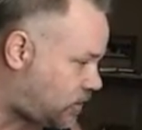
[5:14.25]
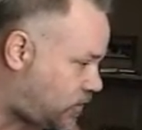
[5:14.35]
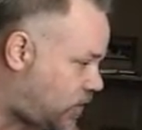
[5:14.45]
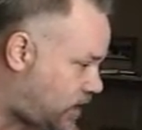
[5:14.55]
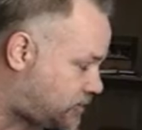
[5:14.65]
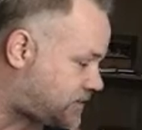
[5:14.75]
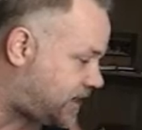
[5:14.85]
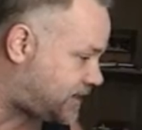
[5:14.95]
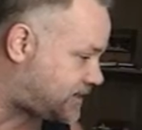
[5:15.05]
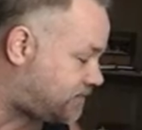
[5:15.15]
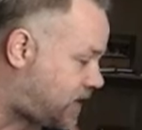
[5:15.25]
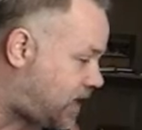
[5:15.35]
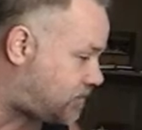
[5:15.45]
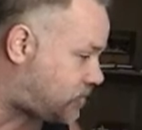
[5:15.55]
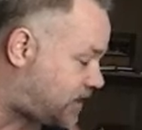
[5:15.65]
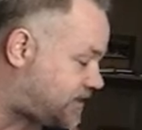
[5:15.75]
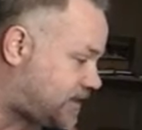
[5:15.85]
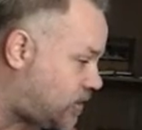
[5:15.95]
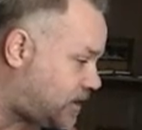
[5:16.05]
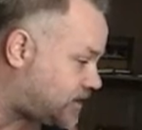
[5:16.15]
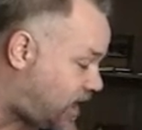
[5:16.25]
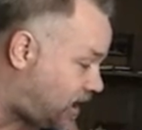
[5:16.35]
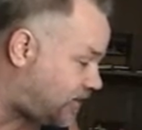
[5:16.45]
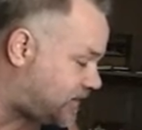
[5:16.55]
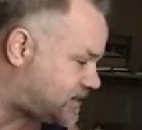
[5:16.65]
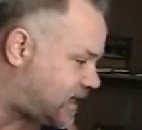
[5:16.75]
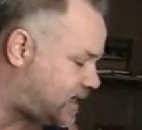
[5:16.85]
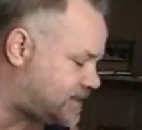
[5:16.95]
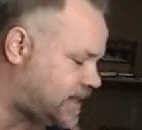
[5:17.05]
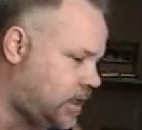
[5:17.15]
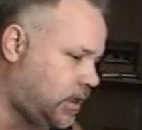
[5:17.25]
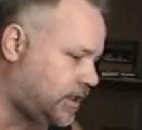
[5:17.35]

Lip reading: although I understand sometimes they're necessary, it's not in this case.